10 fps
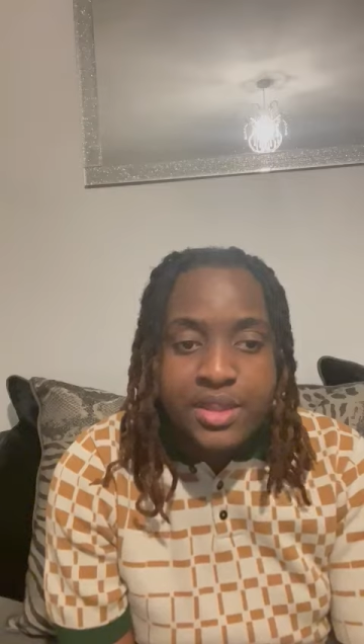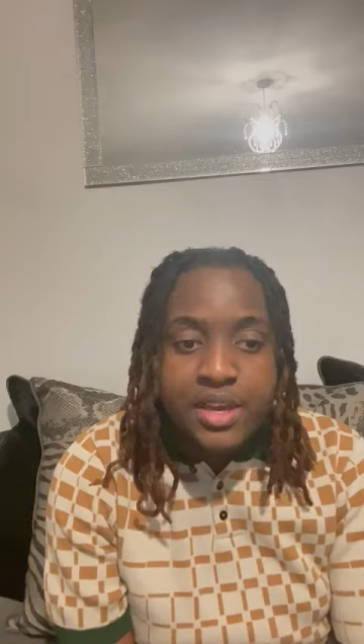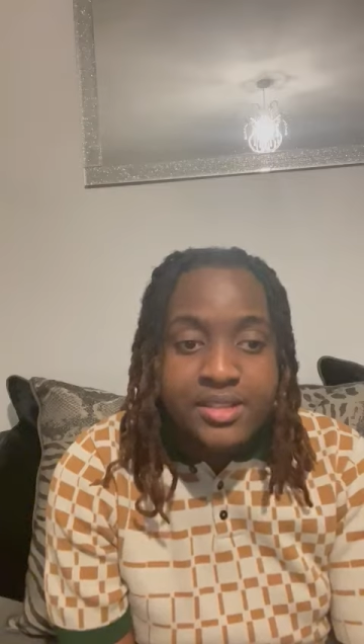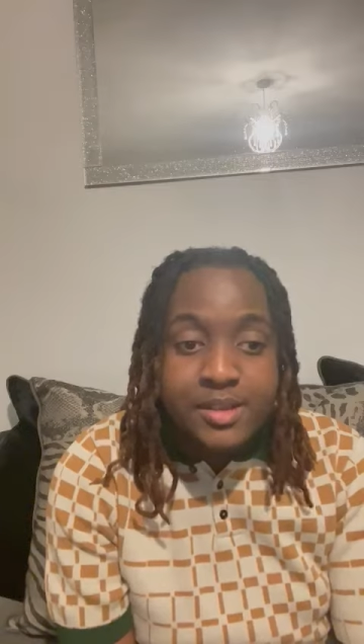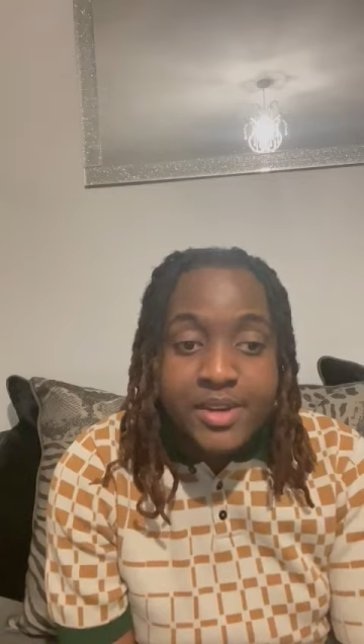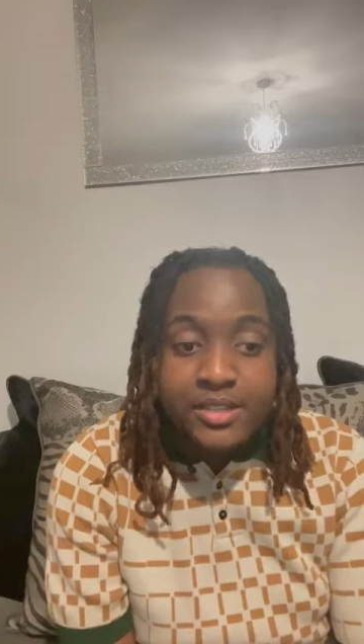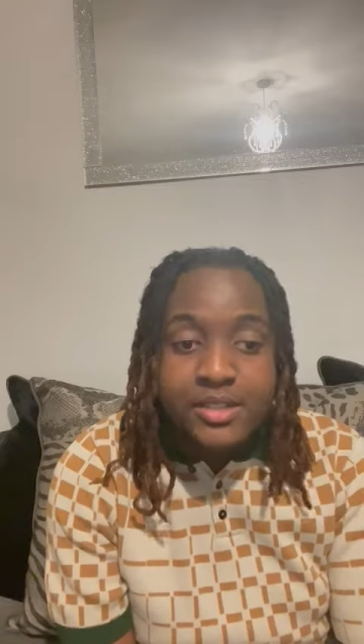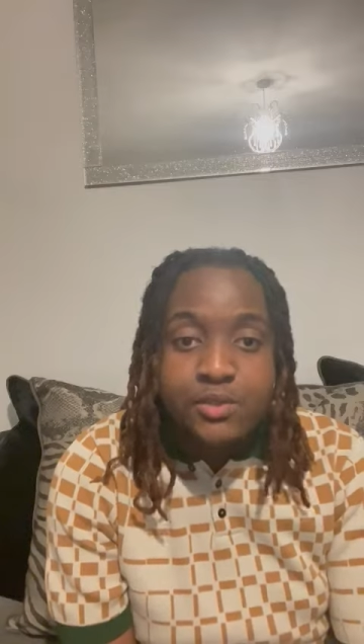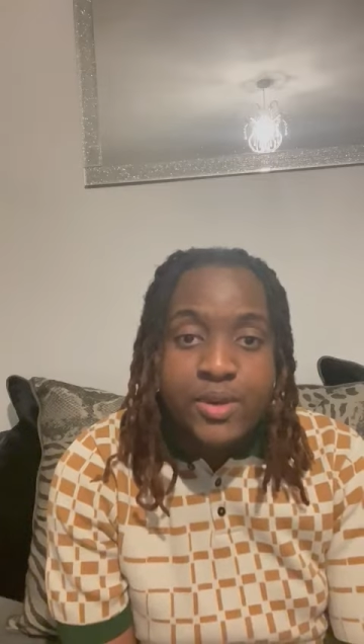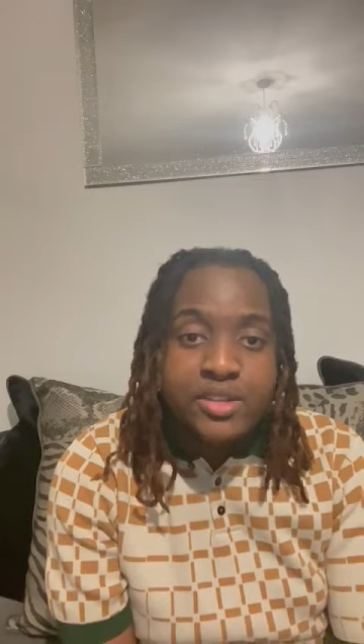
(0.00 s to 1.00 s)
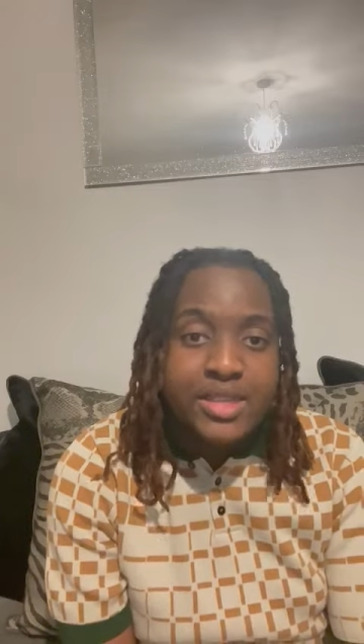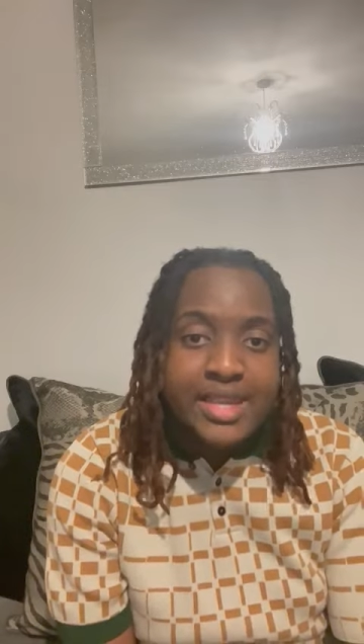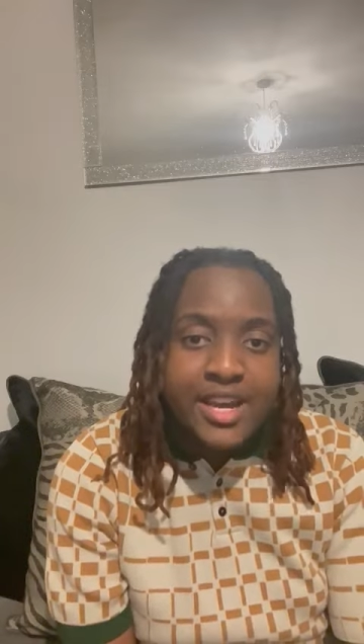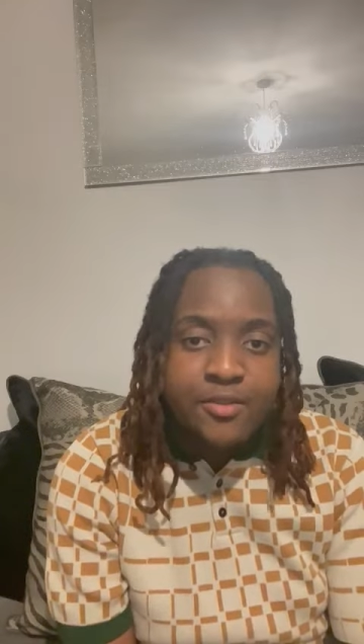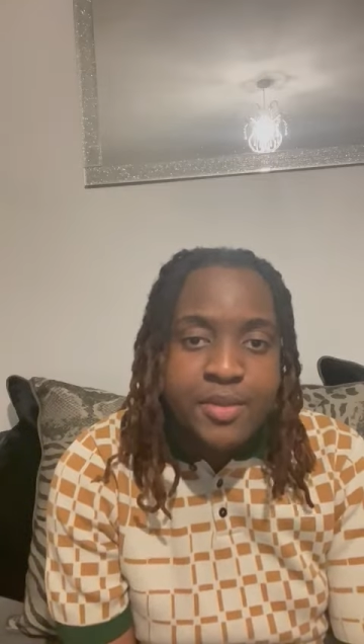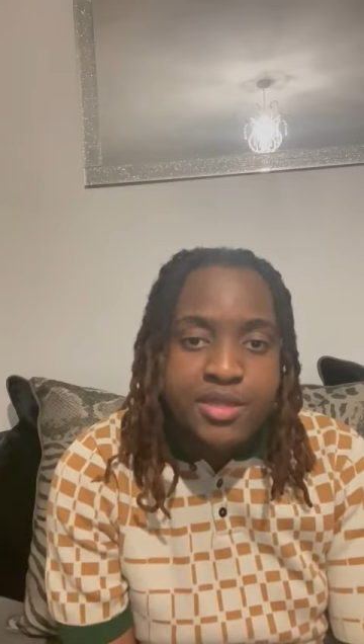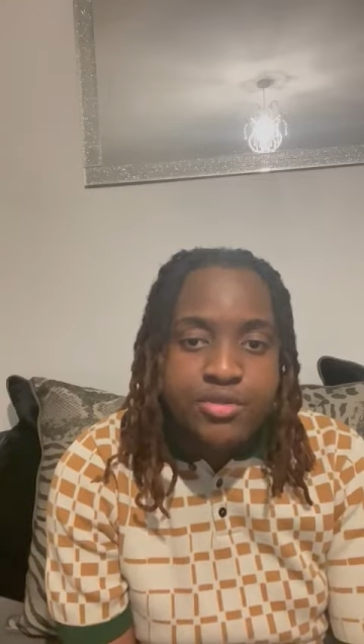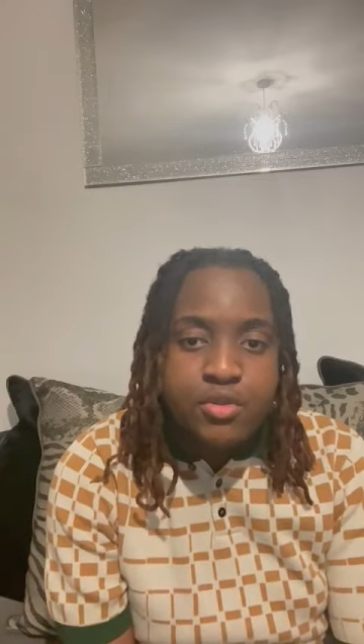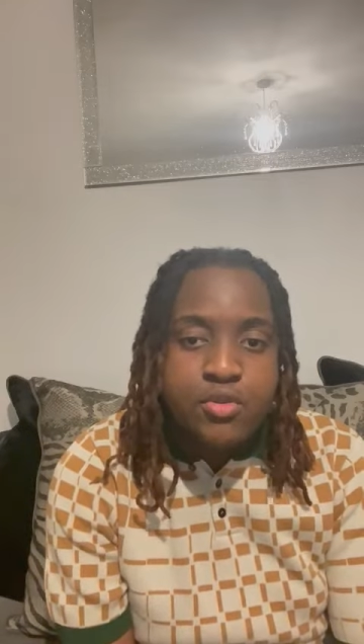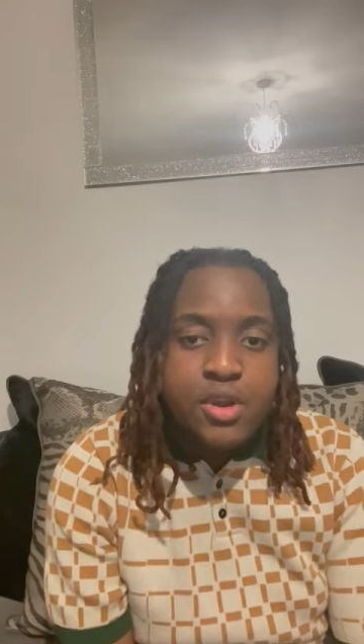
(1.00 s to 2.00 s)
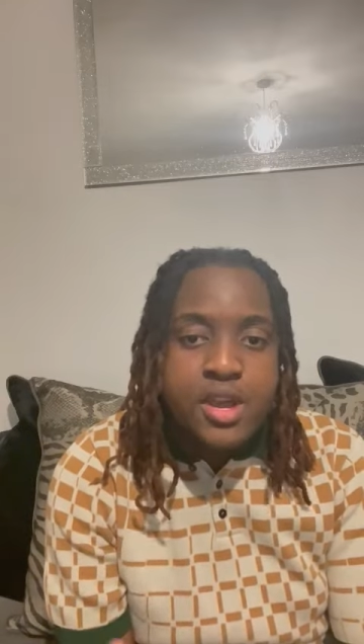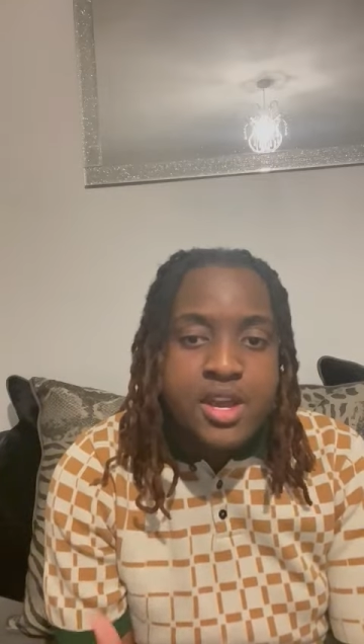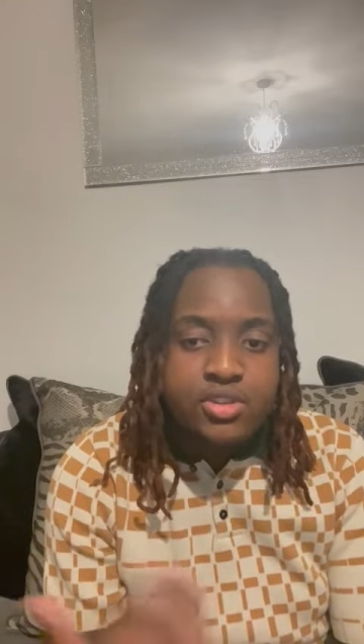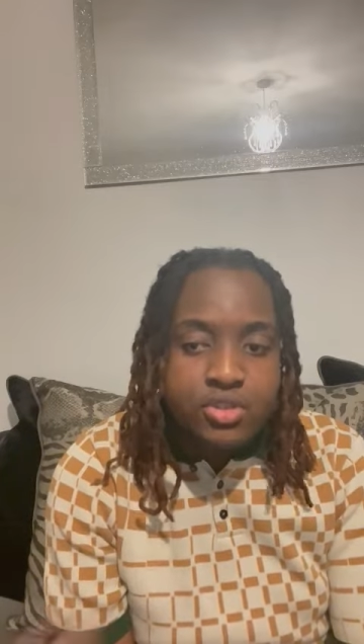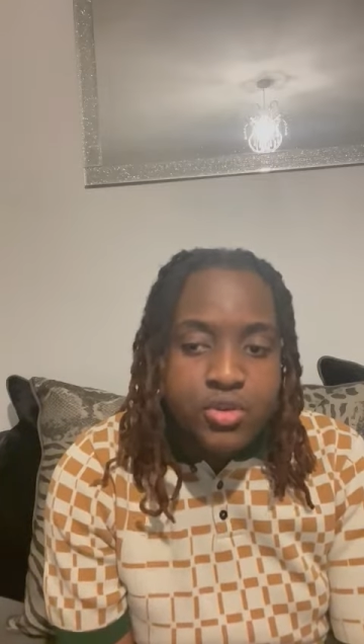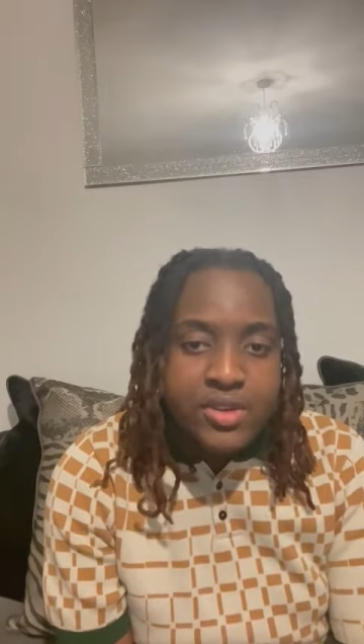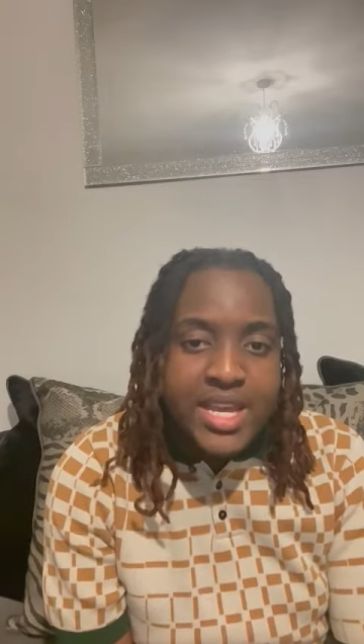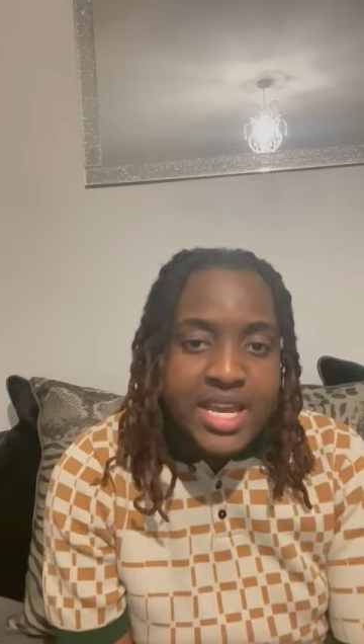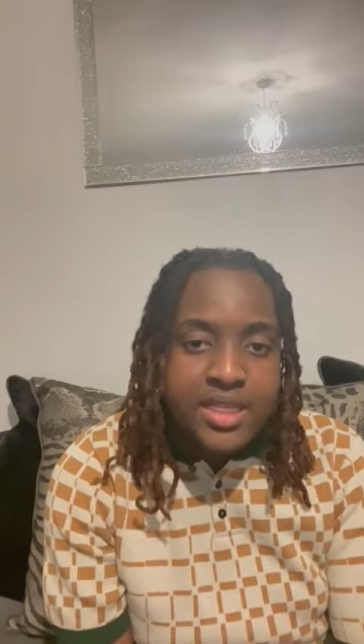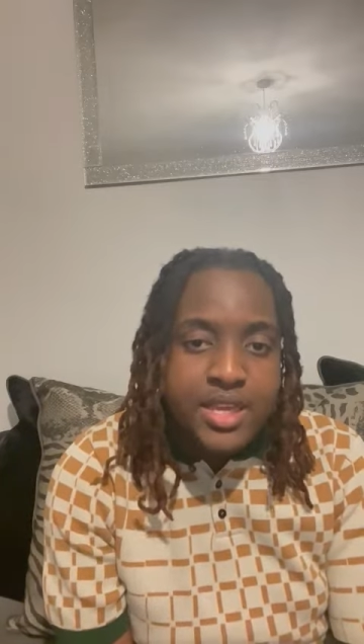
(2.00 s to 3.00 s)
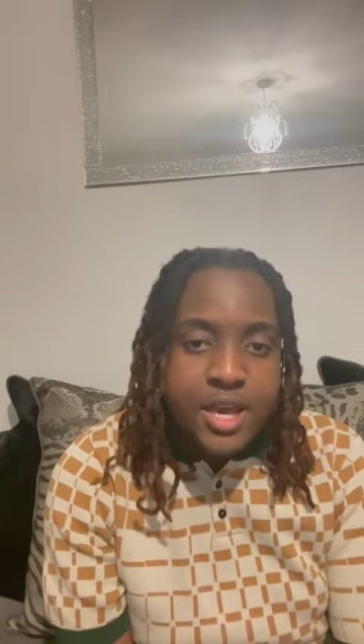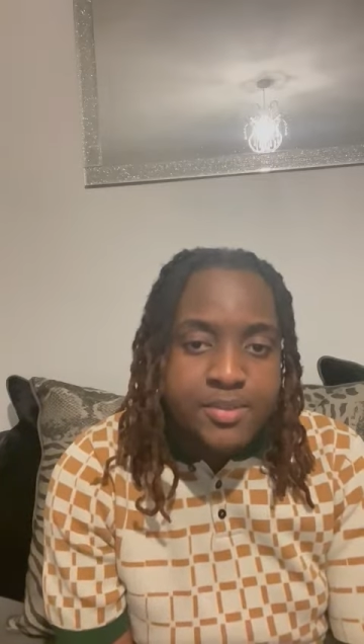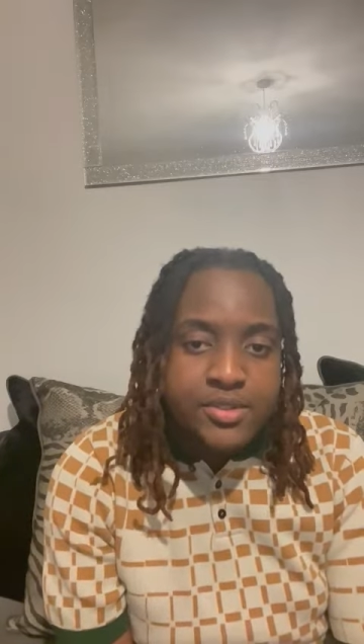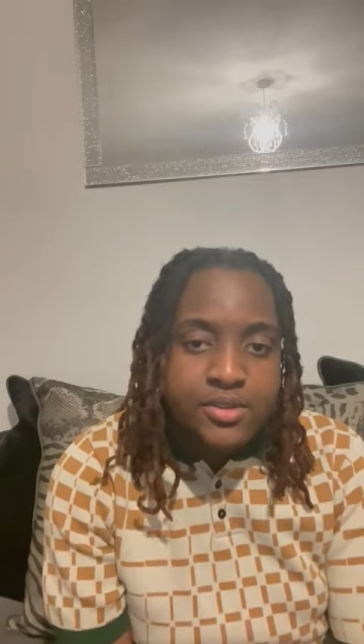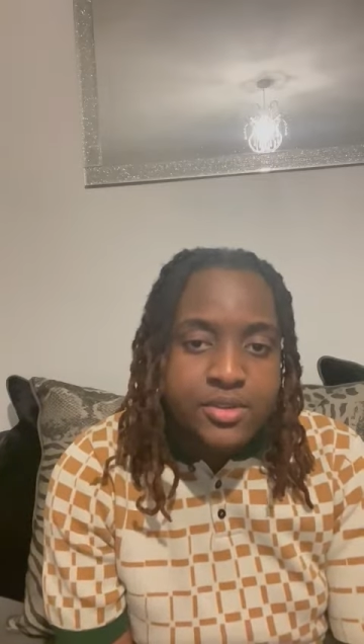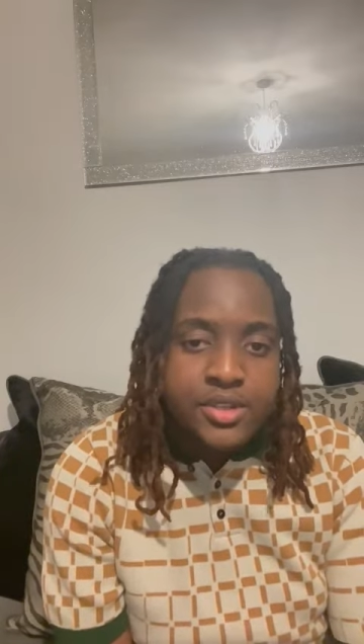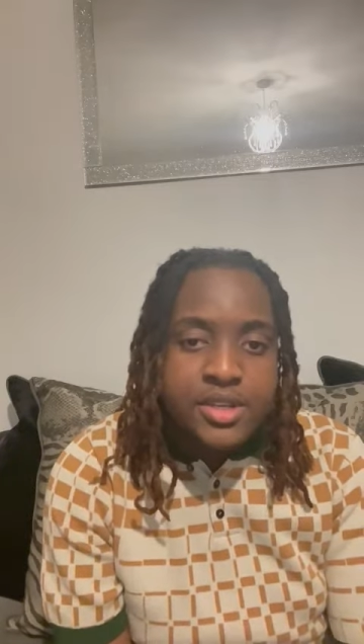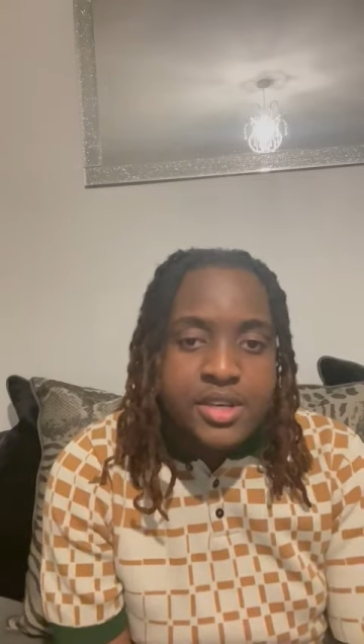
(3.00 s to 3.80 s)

a similar situation that I've been through, shown in the episode.